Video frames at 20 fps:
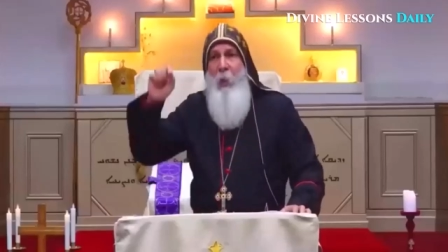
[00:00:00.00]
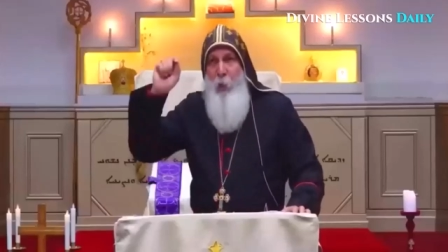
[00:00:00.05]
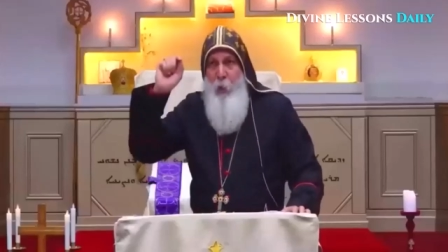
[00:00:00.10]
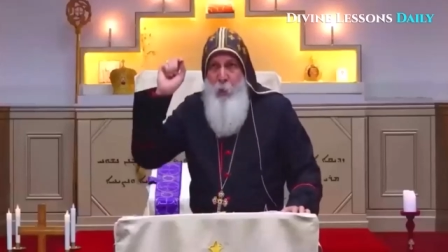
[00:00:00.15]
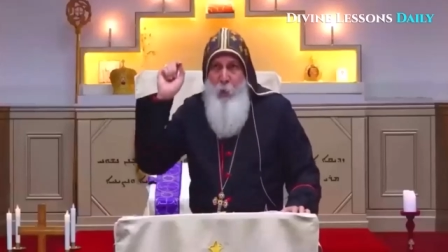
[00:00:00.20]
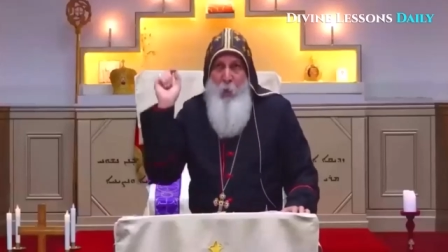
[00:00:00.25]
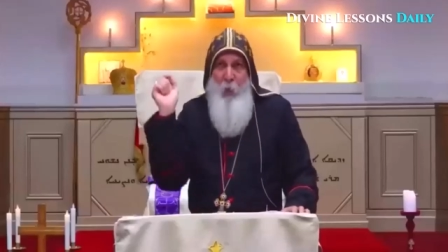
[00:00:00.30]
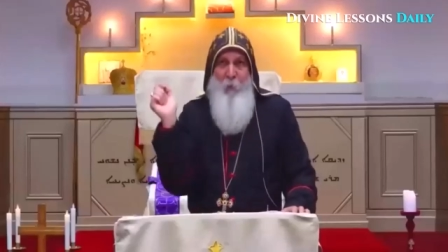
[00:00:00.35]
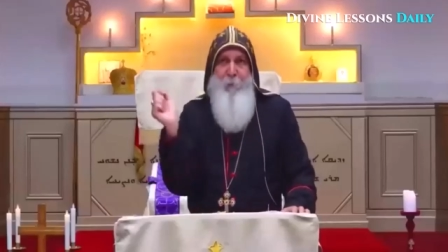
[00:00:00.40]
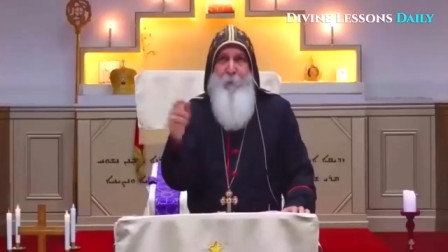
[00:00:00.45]

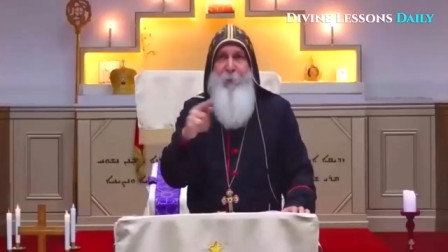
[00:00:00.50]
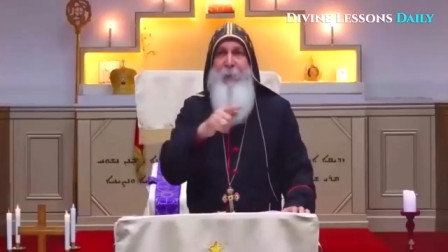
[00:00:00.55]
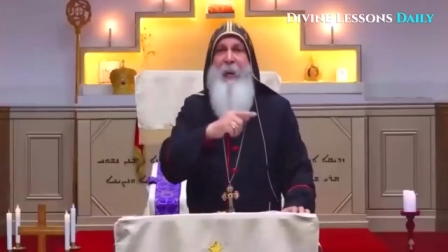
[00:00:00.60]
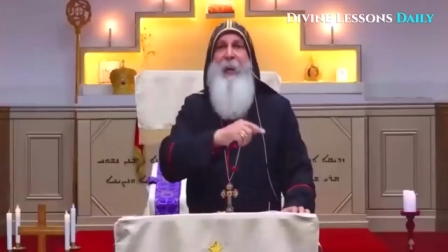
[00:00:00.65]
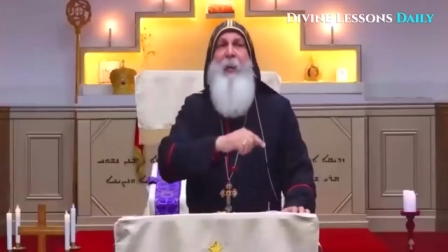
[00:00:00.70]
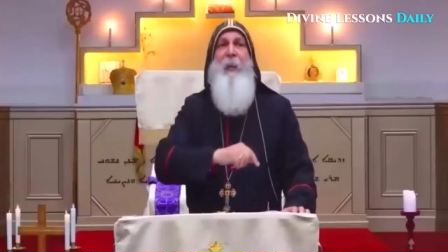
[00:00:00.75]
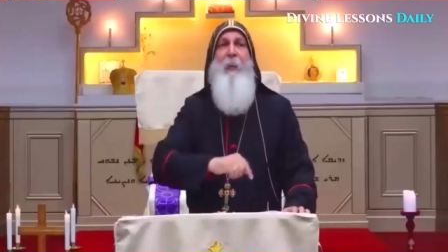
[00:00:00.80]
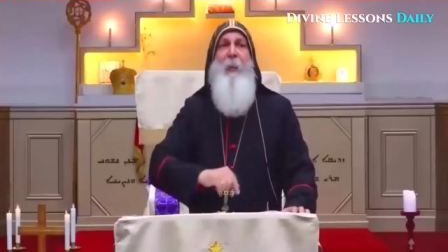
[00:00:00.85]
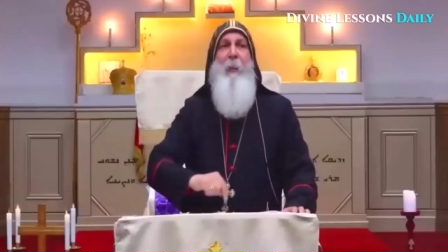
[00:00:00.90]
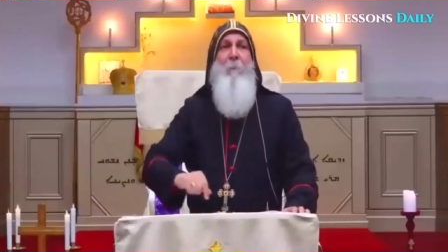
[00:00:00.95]
your
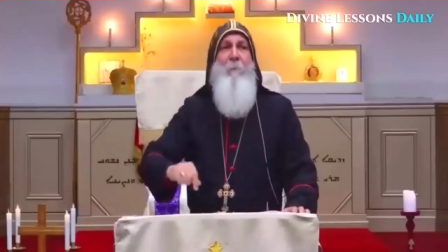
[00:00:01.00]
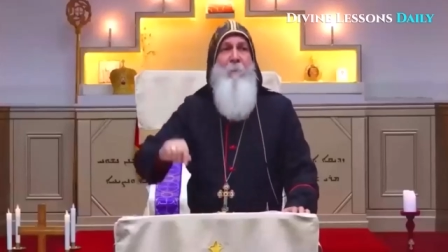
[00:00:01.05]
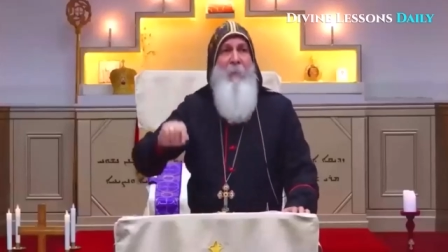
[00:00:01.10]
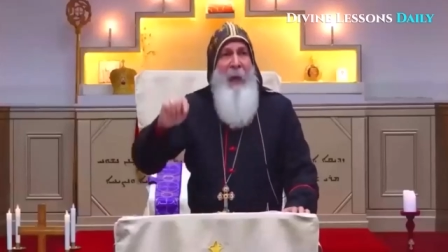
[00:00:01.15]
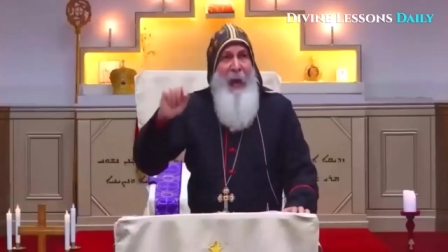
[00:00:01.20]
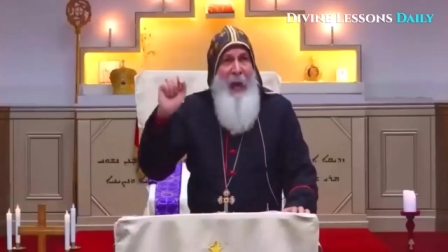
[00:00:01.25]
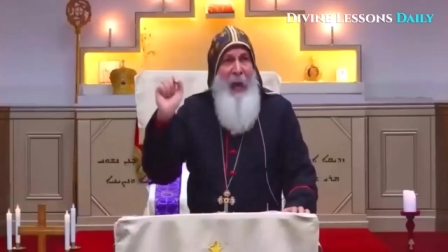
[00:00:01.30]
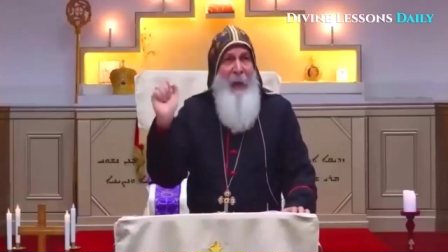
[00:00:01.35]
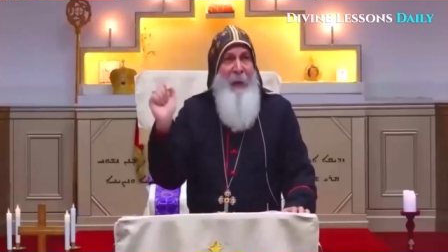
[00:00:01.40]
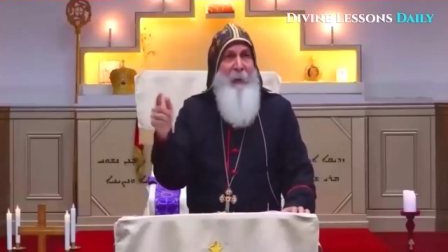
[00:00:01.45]
freedom,
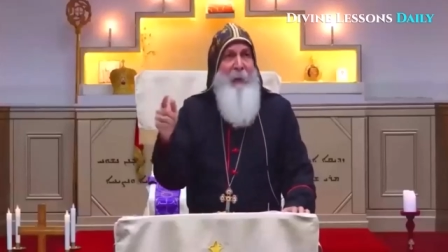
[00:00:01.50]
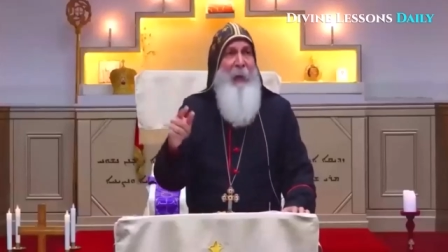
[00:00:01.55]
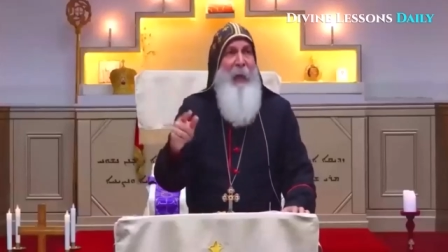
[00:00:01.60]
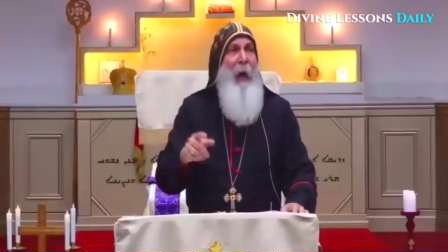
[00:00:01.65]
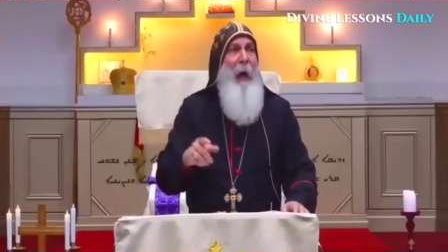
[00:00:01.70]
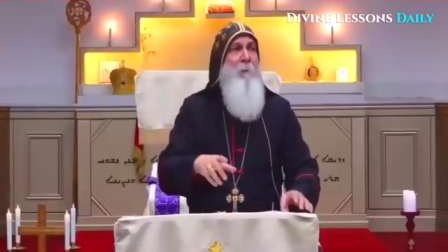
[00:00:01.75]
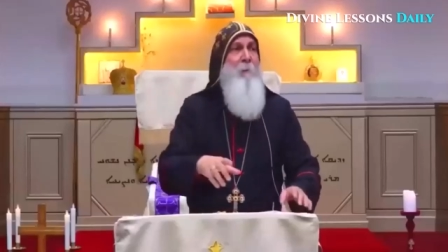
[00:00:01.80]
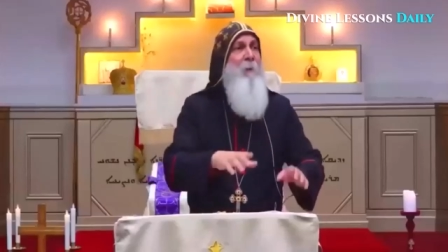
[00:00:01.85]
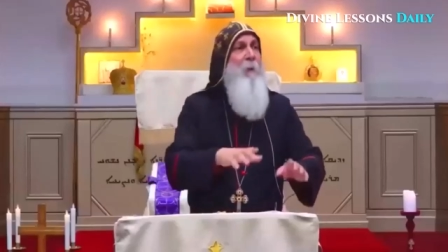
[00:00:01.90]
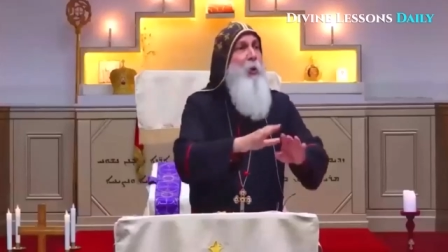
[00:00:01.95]
and
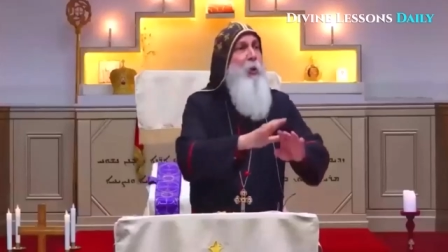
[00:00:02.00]
love.